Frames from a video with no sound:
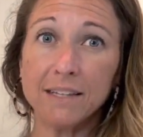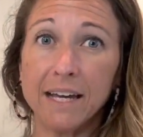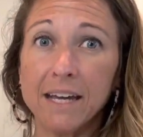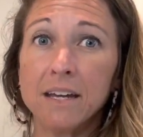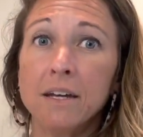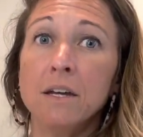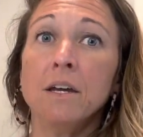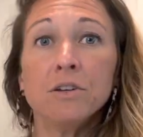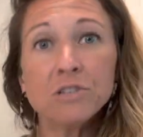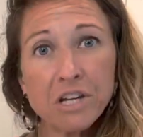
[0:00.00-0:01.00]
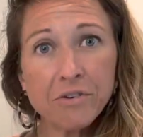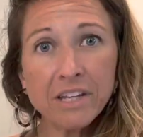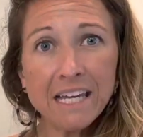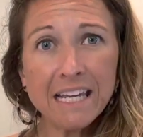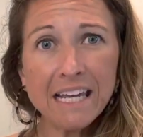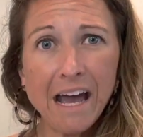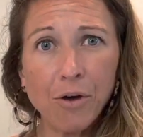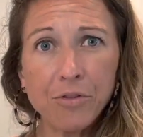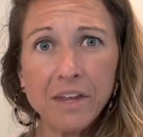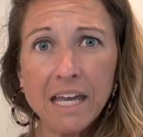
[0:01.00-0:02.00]
like you're generally eating
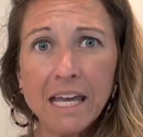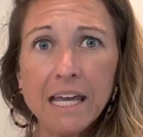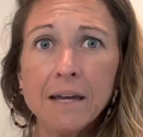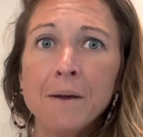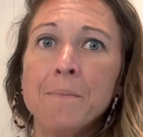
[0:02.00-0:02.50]
healthy